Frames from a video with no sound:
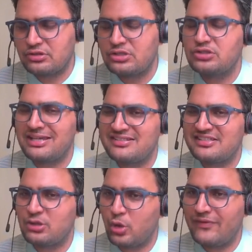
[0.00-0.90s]
or you can
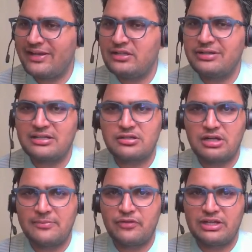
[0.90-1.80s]
say row value and
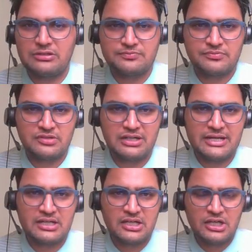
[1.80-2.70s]
column value,
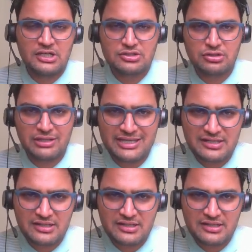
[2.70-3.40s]
right? So here